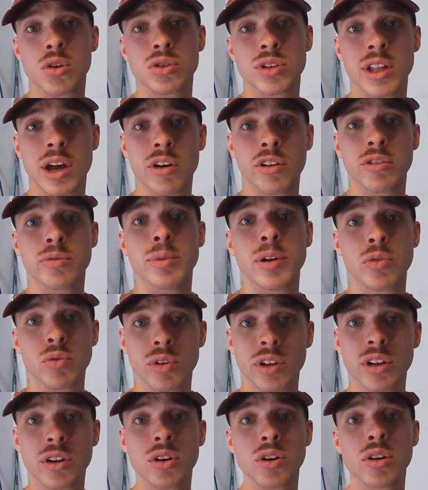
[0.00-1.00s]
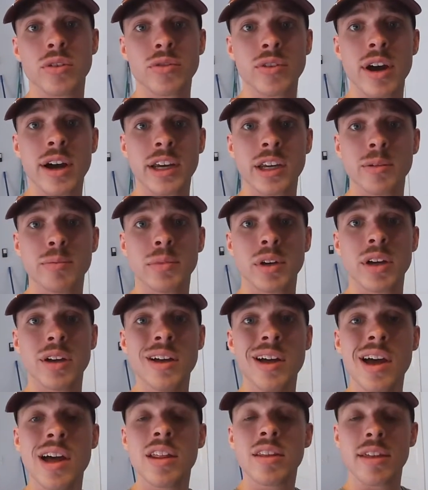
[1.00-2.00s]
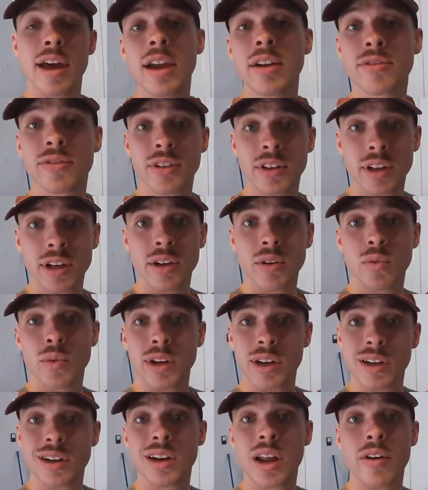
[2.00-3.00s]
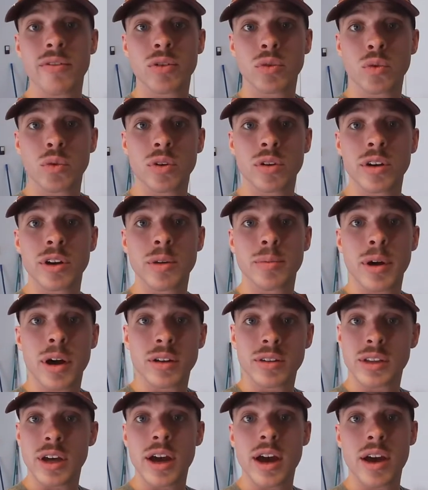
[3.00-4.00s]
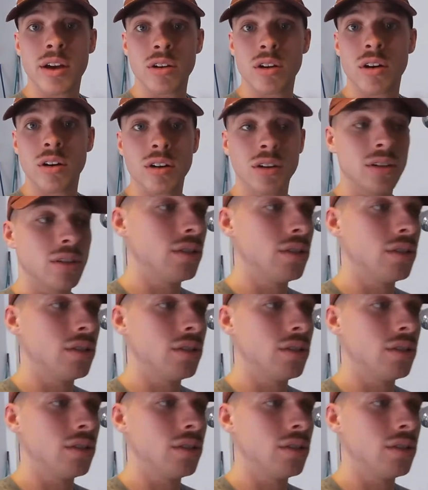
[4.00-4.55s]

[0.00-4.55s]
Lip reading: So that would have been really nerve-wracking, but thankfully we didn't have to worry about that at all.